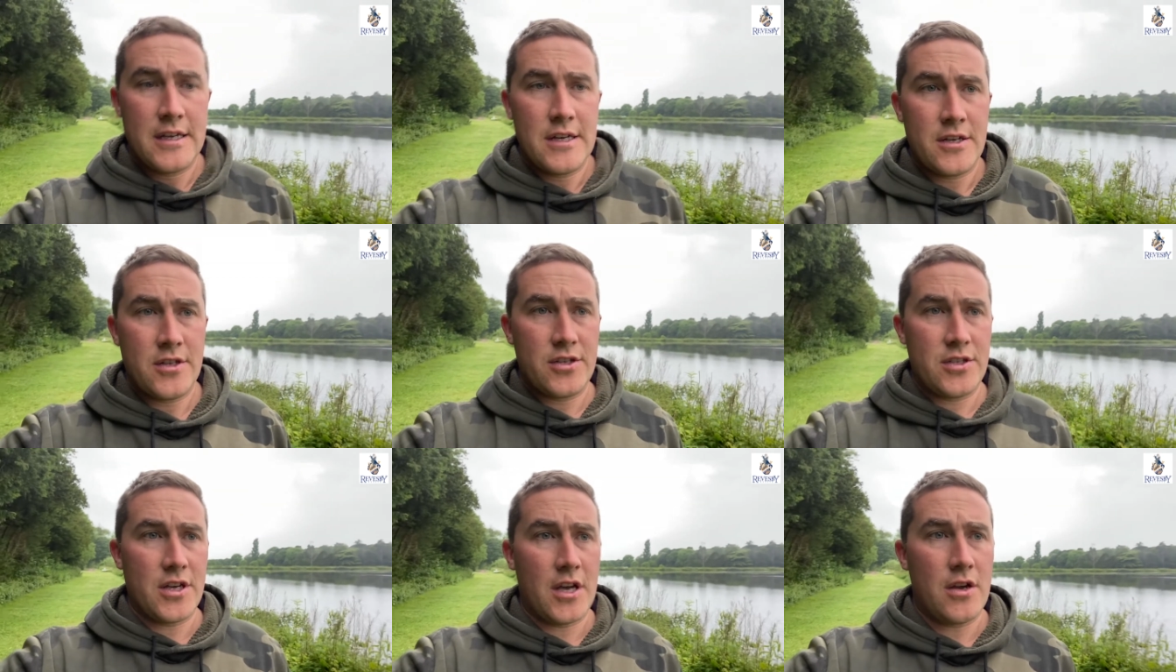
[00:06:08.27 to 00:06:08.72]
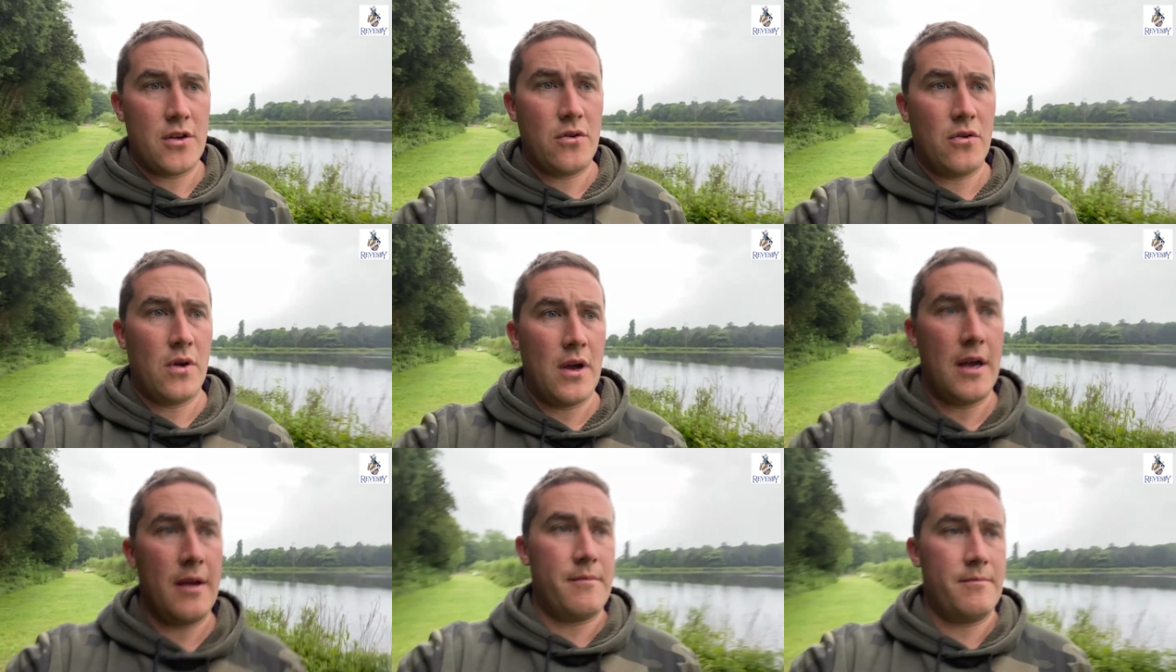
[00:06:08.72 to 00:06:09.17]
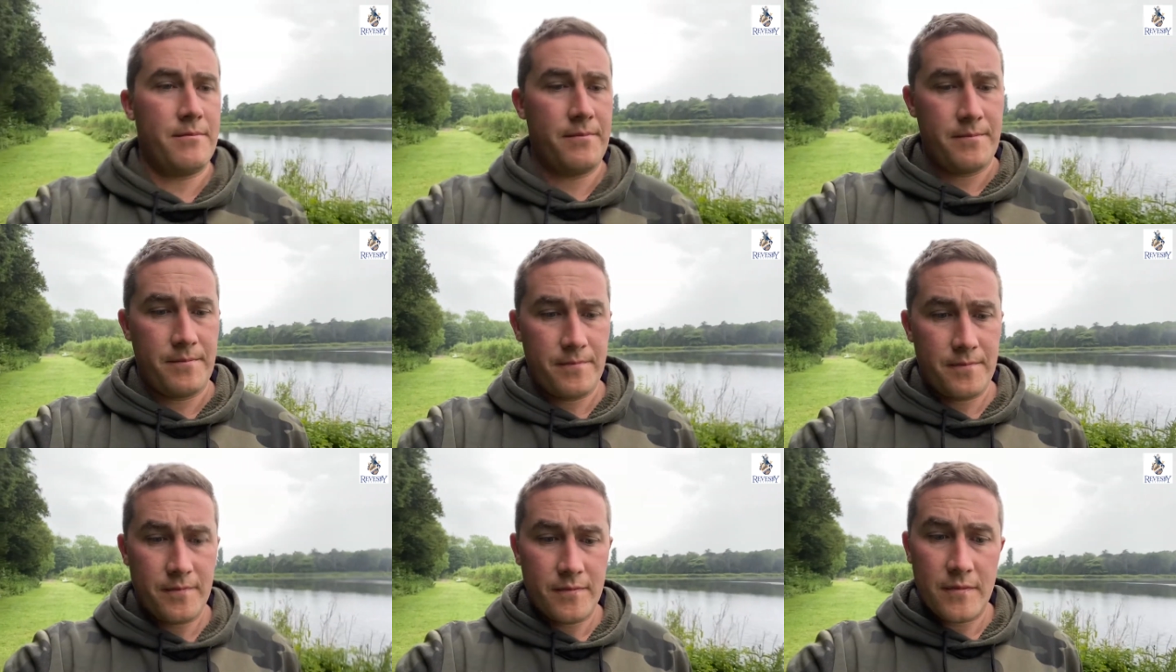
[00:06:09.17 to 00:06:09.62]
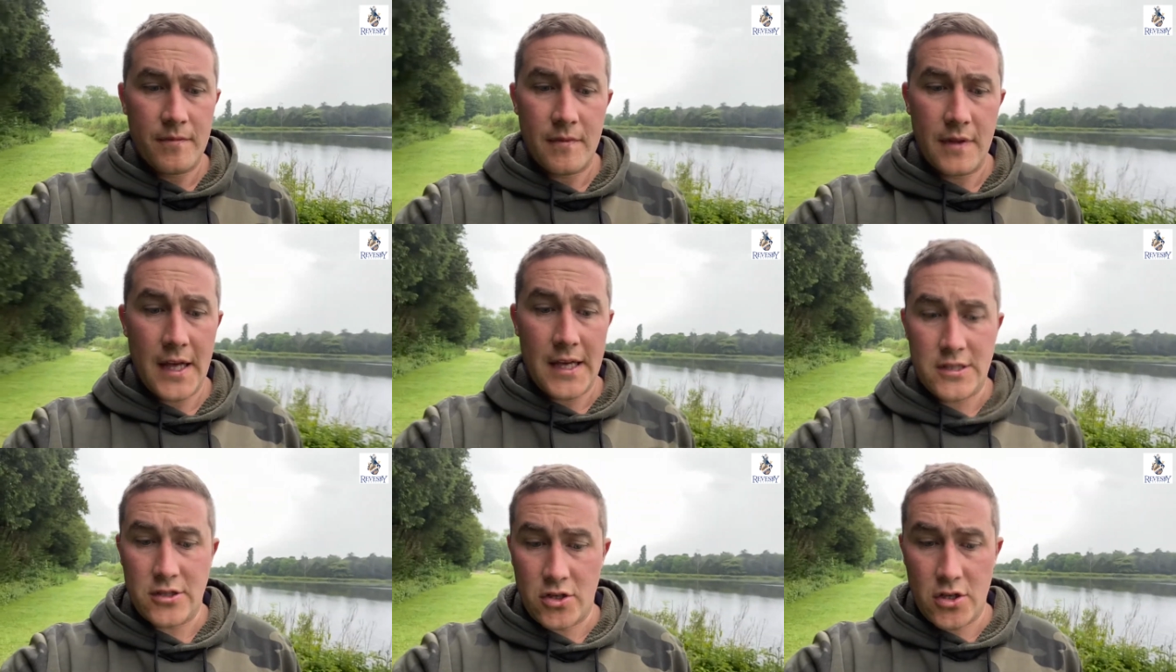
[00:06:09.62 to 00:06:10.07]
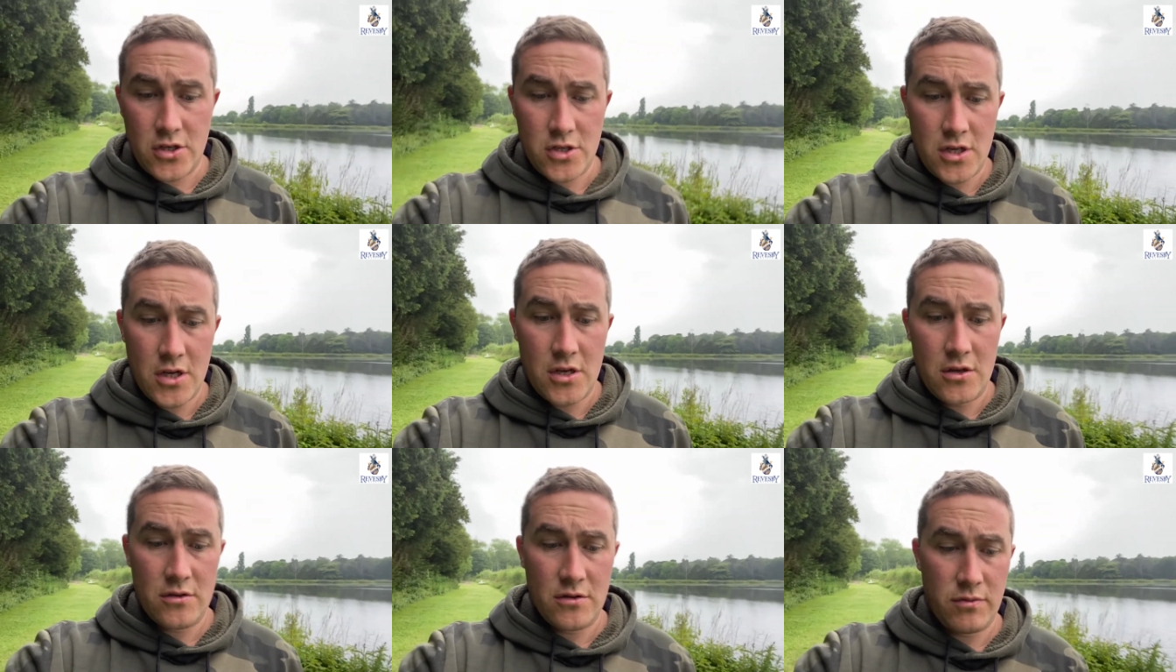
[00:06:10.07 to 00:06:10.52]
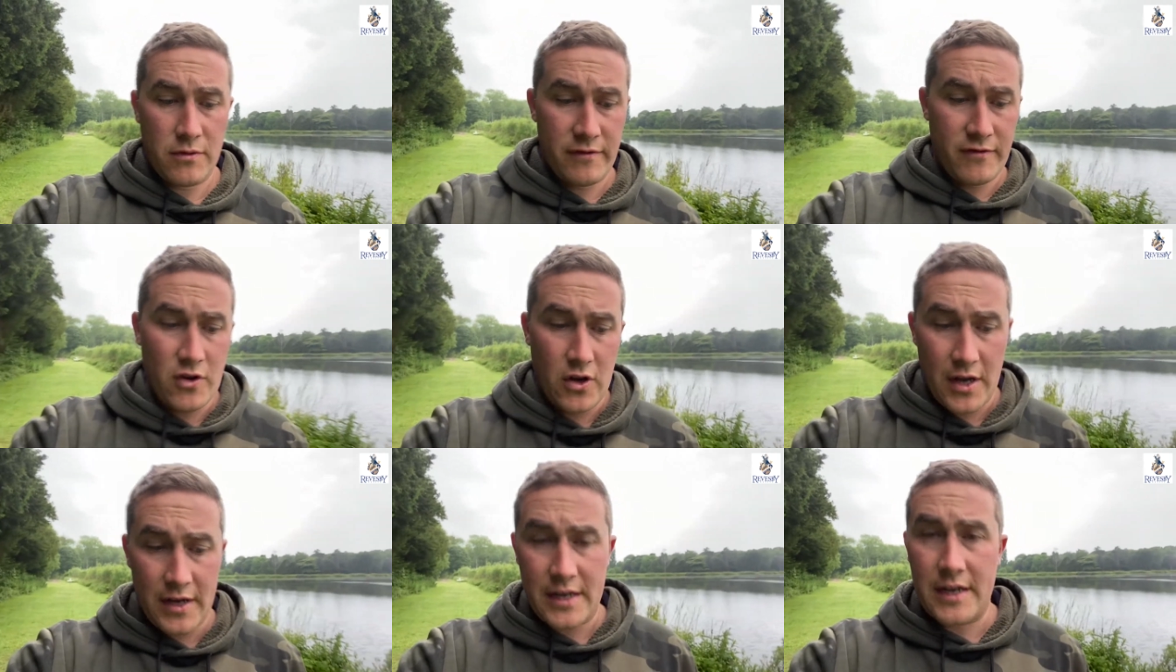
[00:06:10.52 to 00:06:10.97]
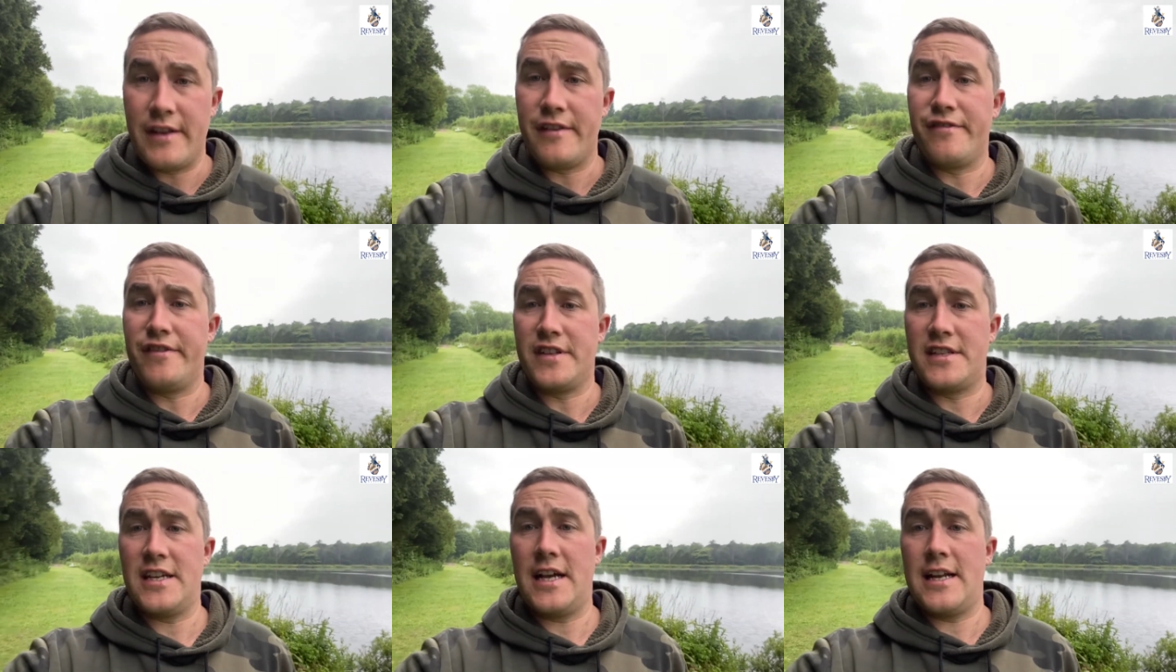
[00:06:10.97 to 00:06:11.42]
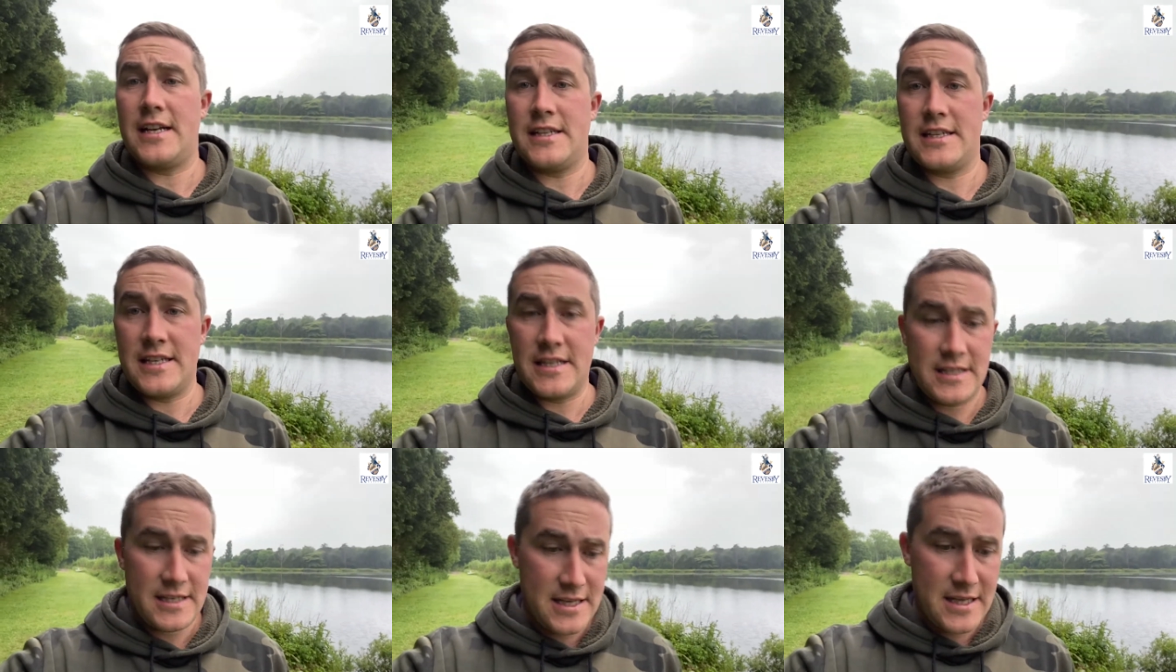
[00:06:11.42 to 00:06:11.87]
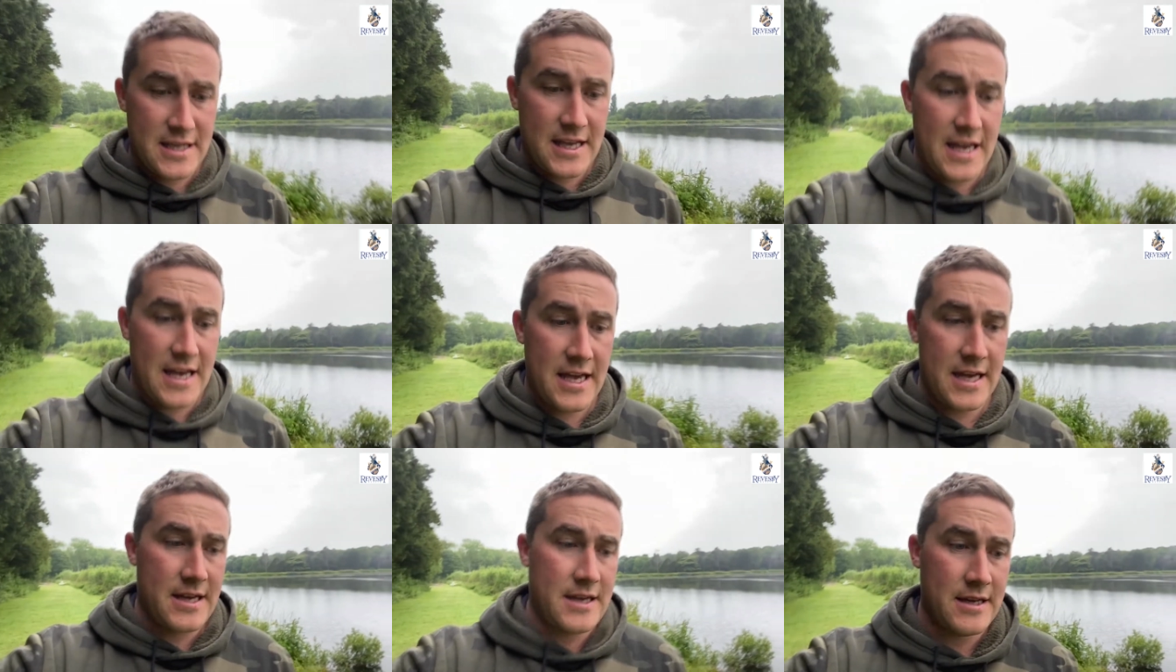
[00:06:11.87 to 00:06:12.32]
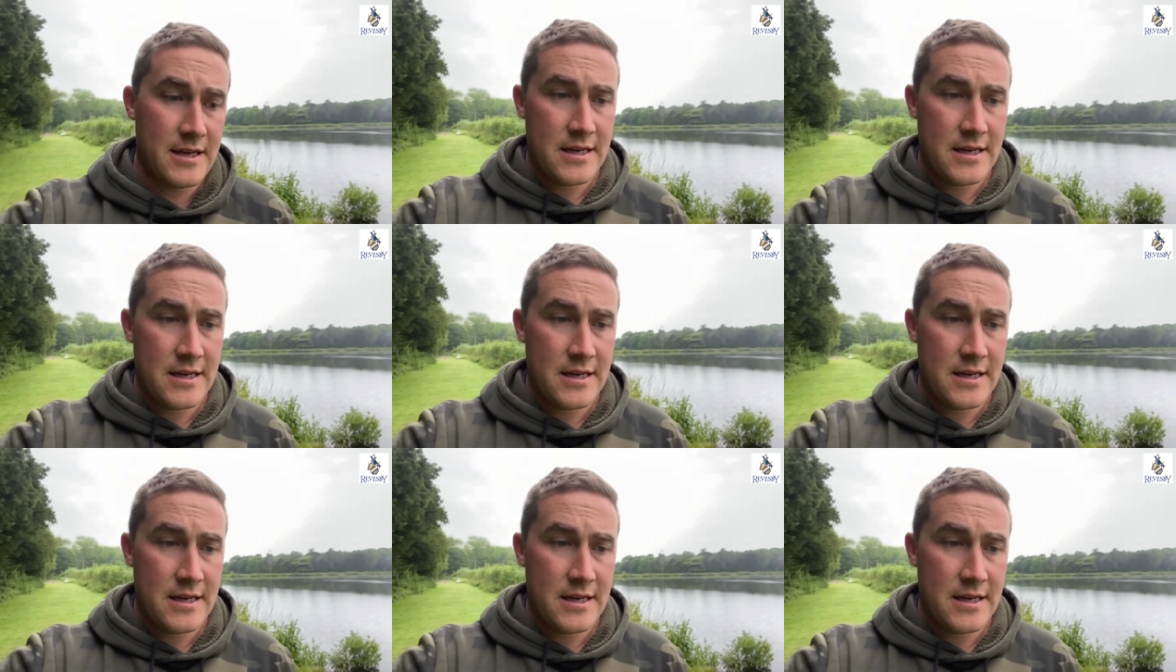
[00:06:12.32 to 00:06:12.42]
So that's good news. We've not had any fatalities in there.